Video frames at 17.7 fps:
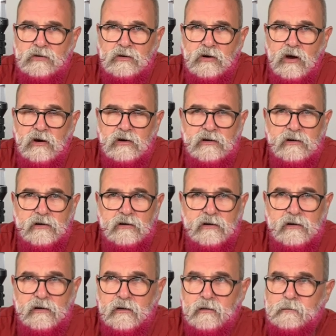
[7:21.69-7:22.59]

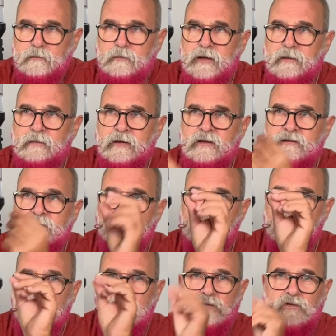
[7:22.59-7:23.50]
color
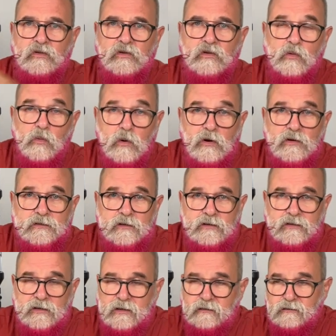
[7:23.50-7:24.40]
pigments into your
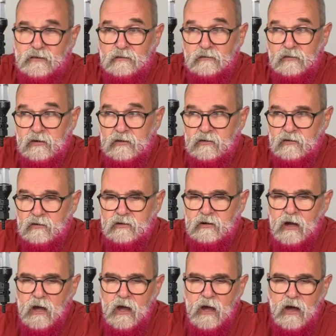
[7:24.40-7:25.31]
water to give different
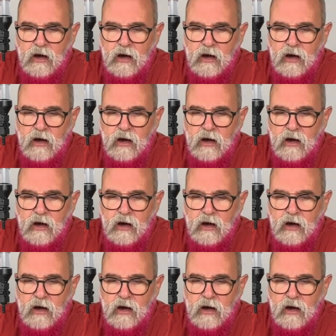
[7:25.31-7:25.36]
look.